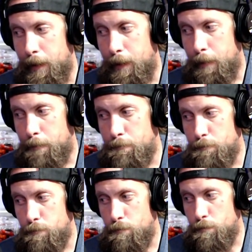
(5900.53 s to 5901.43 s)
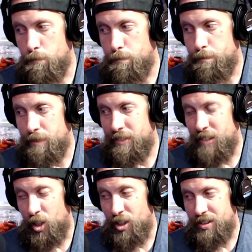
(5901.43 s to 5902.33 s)
Um,
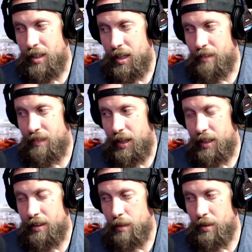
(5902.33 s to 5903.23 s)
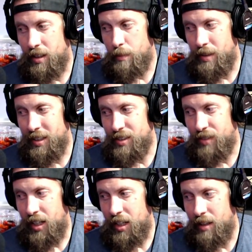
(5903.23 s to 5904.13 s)
Thursday, if I end up getting a
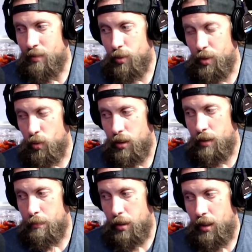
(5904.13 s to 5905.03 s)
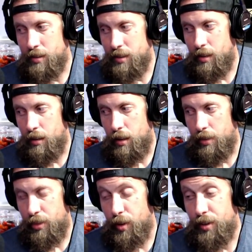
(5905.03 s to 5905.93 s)
PS5, we'll do an unboxing
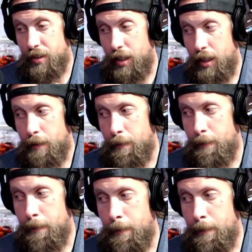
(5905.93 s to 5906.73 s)
on Thursday.